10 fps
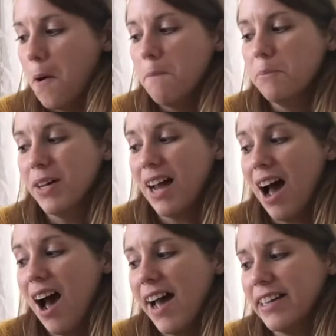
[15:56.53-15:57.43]
But
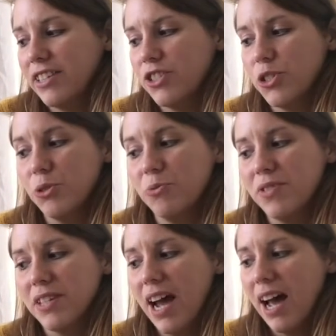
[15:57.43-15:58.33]
I can do
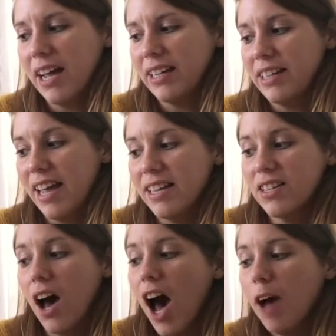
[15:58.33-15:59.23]
9 and
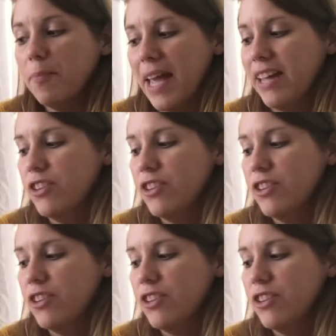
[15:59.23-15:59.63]
hop and